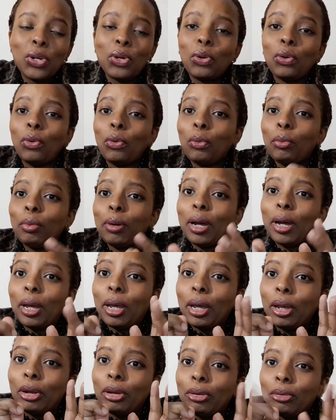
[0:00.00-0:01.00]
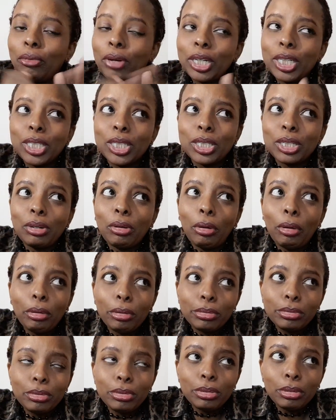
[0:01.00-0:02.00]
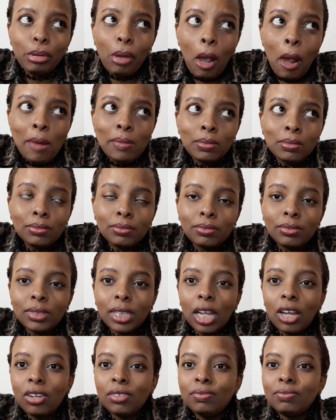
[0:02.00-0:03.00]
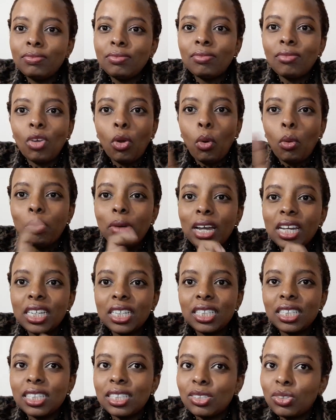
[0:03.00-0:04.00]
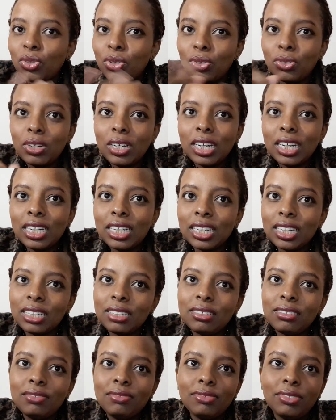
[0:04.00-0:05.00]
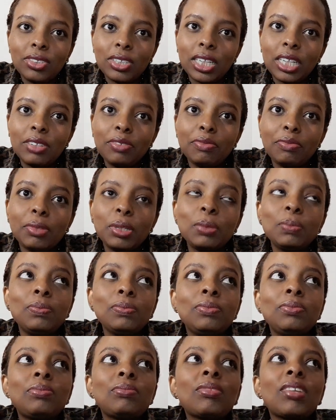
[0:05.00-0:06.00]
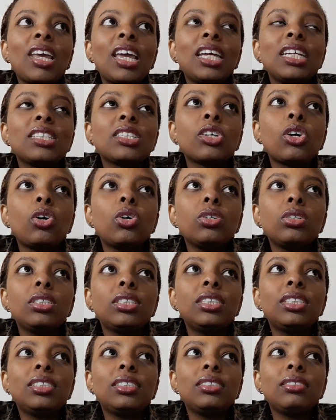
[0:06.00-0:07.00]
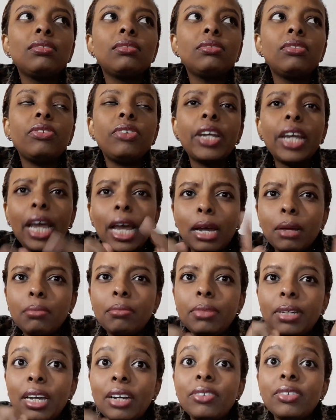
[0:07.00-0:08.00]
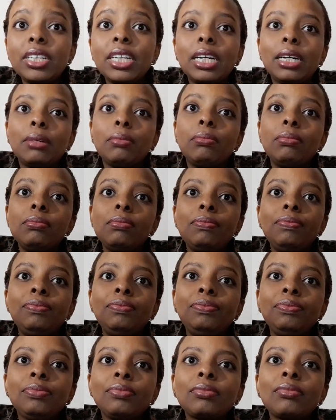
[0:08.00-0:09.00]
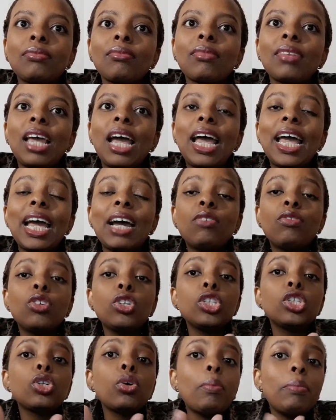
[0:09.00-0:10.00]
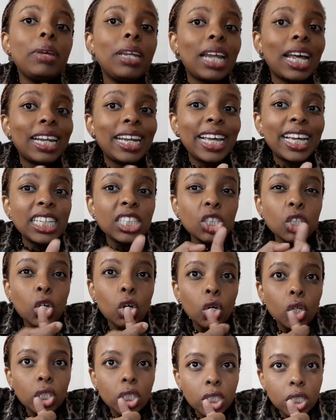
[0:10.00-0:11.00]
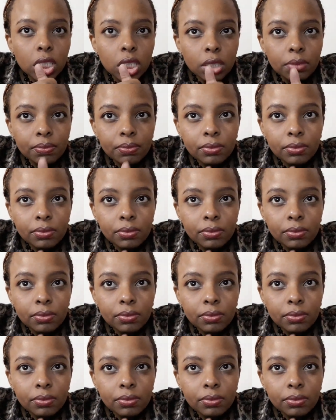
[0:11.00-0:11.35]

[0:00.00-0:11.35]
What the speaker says: What is it called? Oba is so Ugandan. Forgive me. It's called rehab. Yeah, rehab. I have also been an escort.